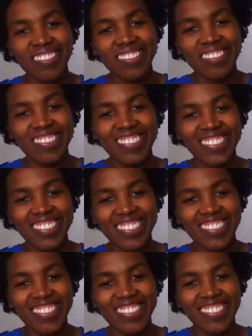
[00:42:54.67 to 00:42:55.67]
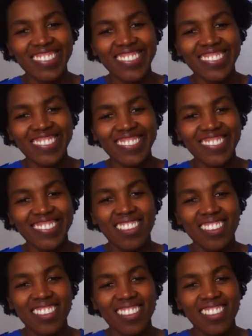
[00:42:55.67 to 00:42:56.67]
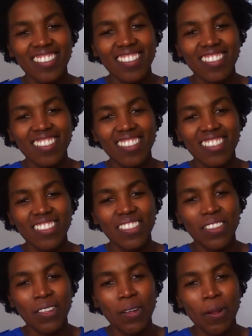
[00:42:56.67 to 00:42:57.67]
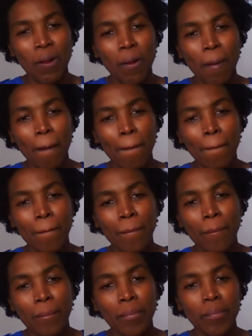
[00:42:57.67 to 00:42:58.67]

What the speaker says: The person shown says nothing.